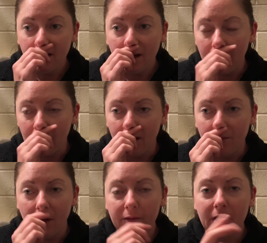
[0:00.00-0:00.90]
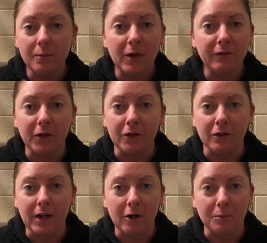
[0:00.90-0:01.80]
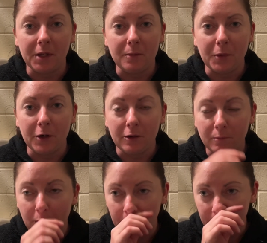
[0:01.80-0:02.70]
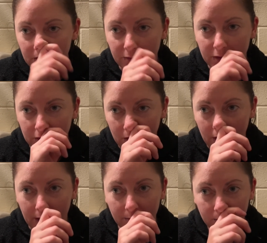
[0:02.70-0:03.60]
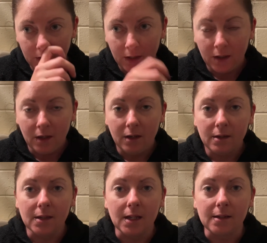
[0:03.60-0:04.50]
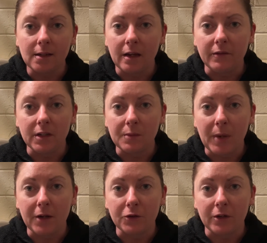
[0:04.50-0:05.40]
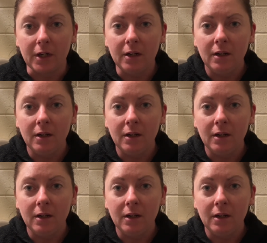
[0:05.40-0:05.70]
I've had my phone on airplane mode most of the time, so that's saved its battery.